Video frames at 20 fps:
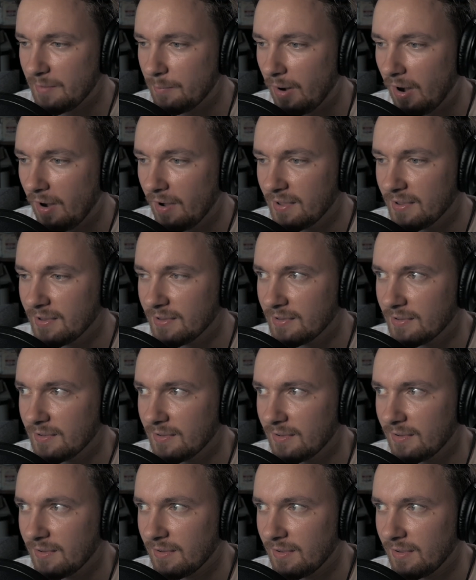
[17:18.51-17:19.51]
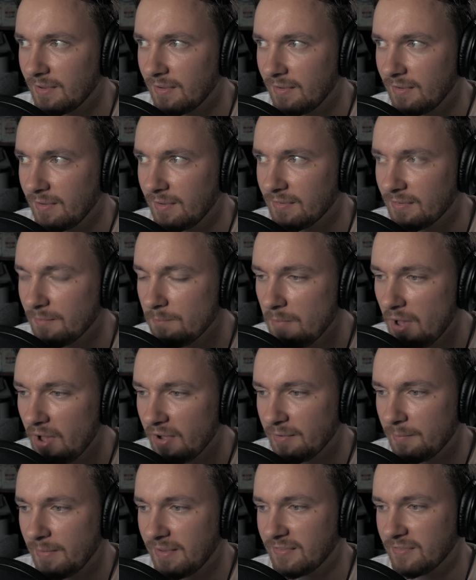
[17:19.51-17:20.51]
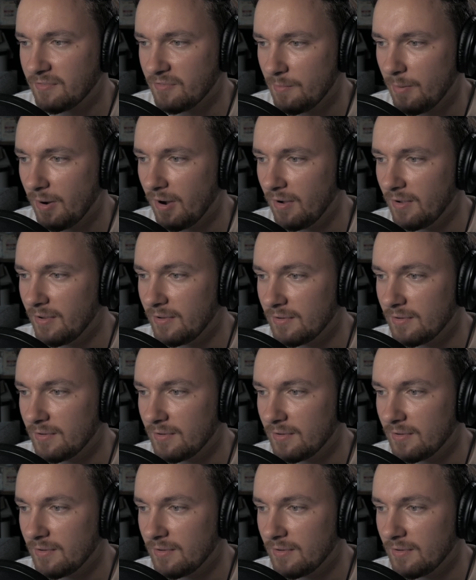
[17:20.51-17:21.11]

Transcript: party is a murder mystery party?